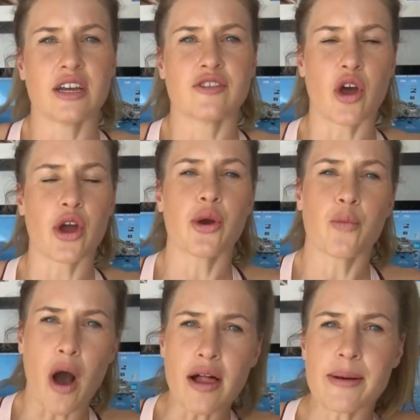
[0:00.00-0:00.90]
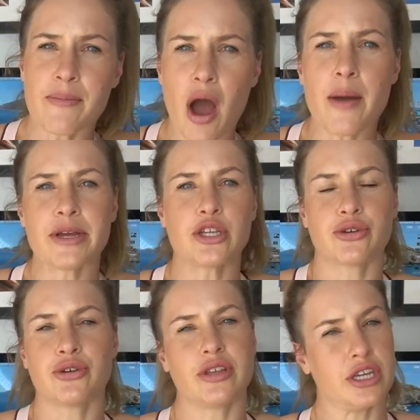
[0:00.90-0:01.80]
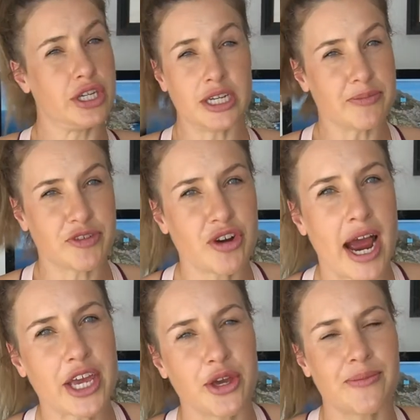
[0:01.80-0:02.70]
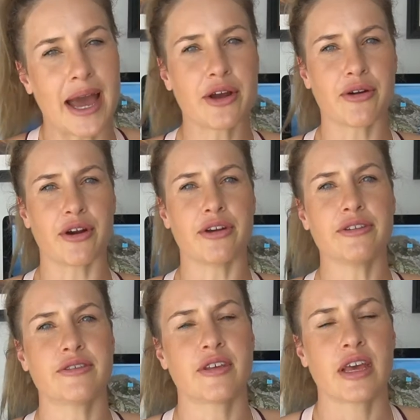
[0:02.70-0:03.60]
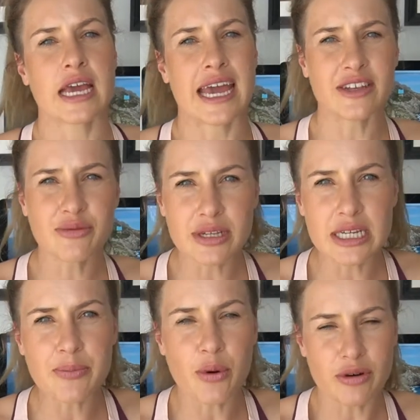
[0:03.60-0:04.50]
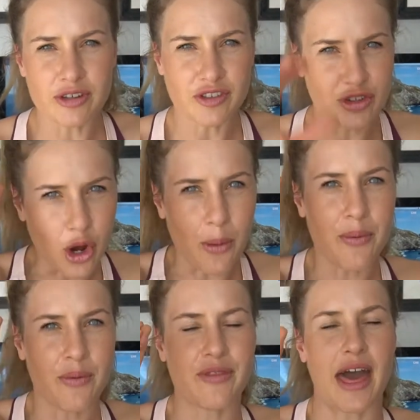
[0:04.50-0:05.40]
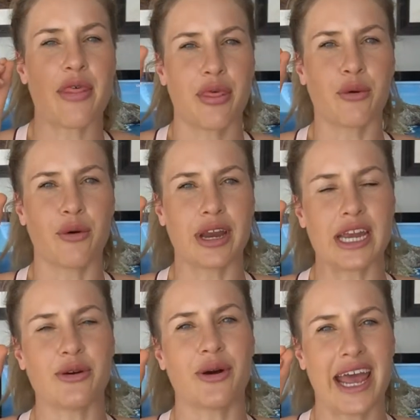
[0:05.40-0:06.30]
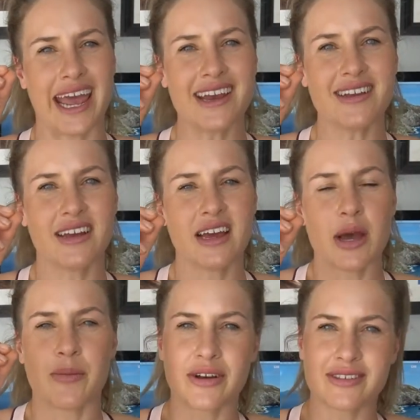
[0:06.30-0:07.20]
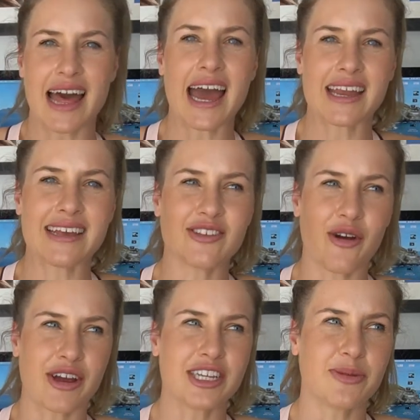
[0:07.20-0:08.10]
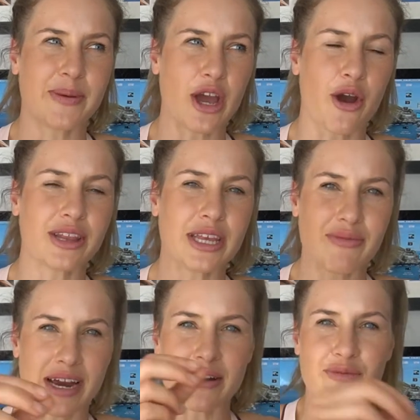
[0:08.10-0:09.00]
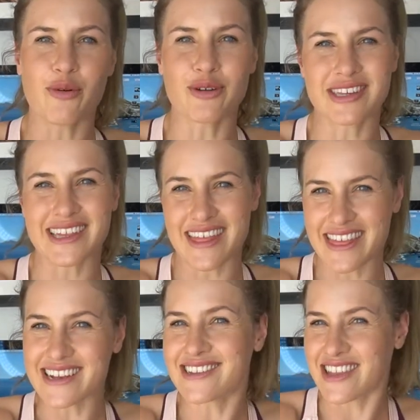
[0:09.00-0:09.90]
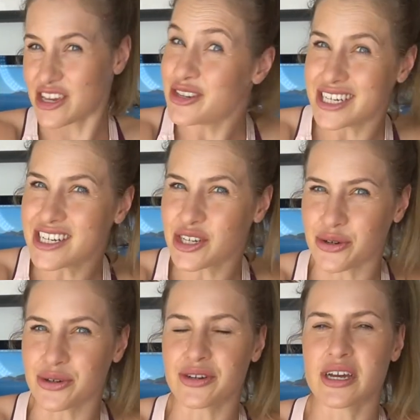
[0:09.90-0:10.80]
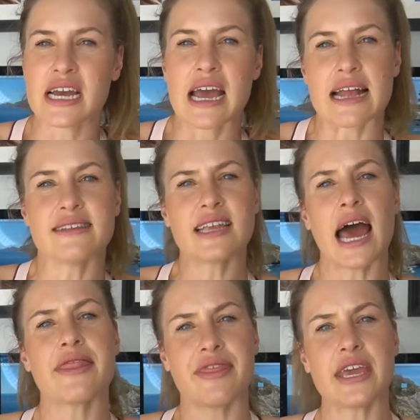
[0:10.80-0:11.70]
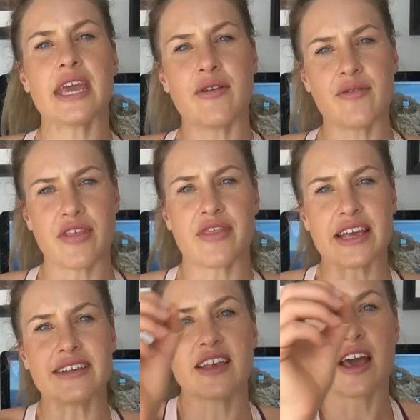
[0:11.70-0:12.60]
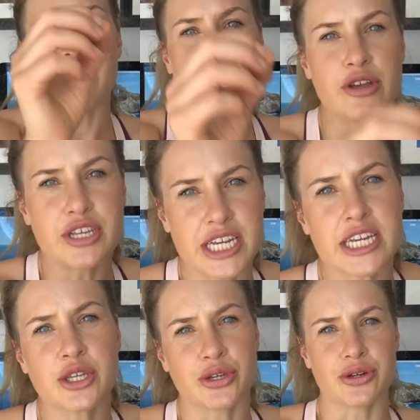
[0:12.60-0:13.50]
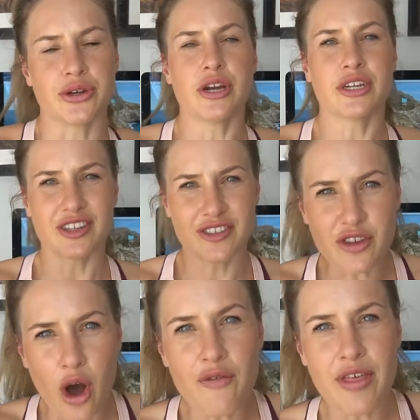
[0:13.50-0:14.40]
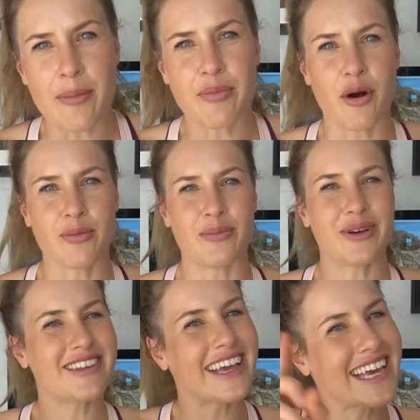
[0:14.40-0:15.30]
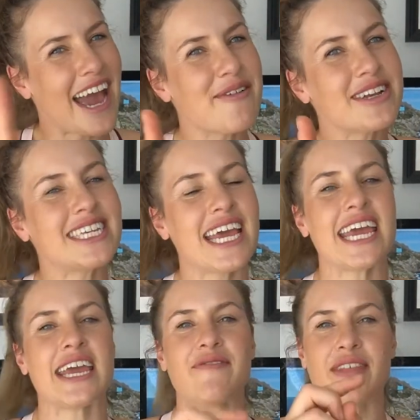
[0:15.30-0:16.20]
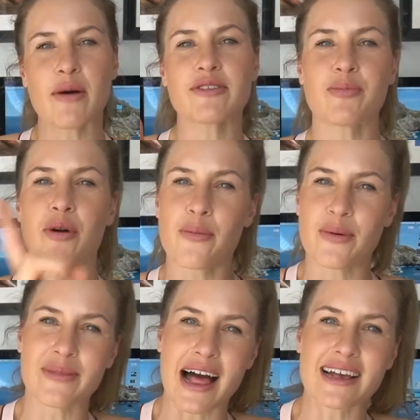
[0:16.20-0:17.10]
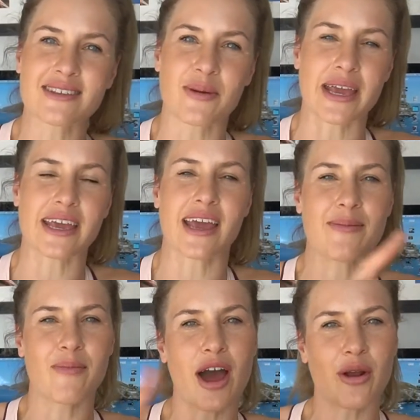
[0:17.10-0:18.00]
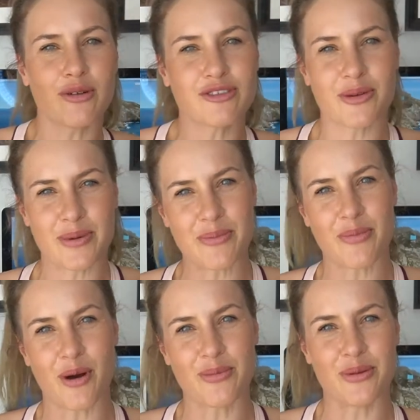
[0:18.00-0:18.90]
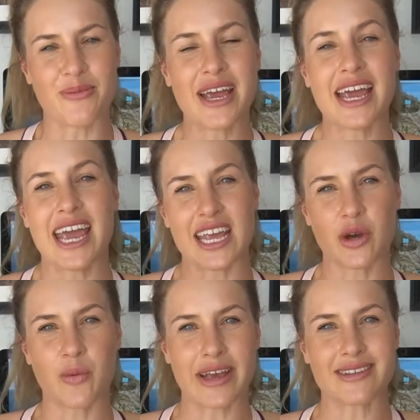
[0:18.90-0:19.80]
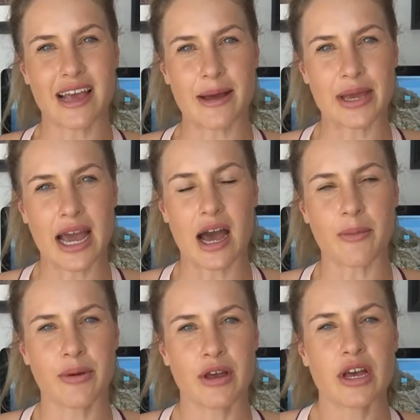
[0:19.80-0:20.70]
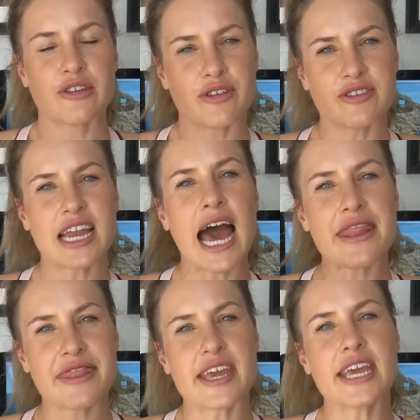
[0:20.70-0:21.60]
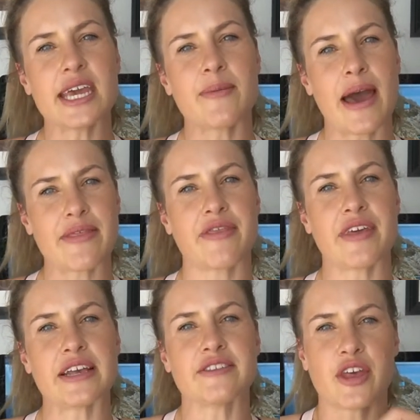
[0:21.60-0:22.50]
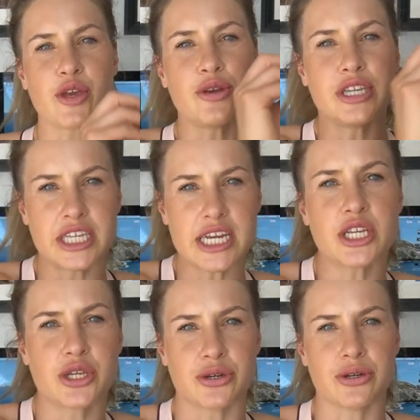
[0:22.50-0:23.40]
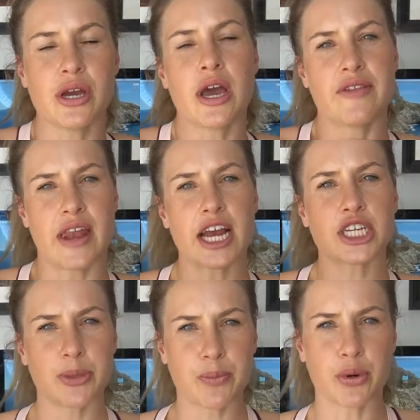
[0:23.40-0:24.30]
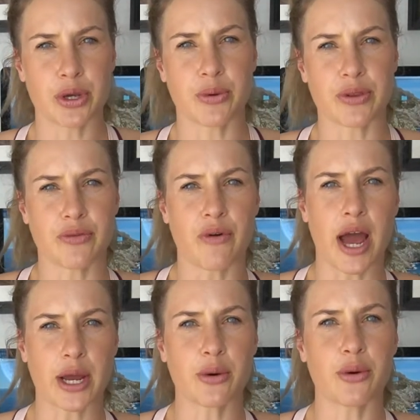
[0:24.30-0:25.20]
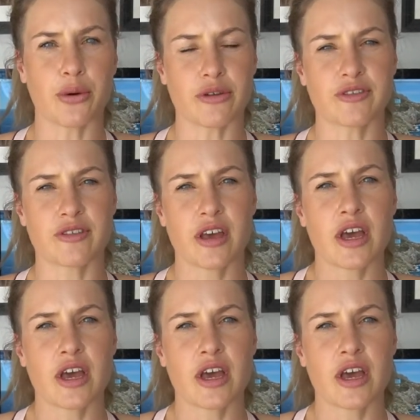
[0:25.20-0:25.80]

So while it might be true that you didn't track your macros, it is really important to stop that thought in your head, because that is going to be only reinforcing the things that you didn't do, and start thinking of the things that you did do to solve that problem, because I guarantee if that was a problem last week, it might also be a problem in the weeks coming up. So start thinking about the things that you did do that actually put you on the right course.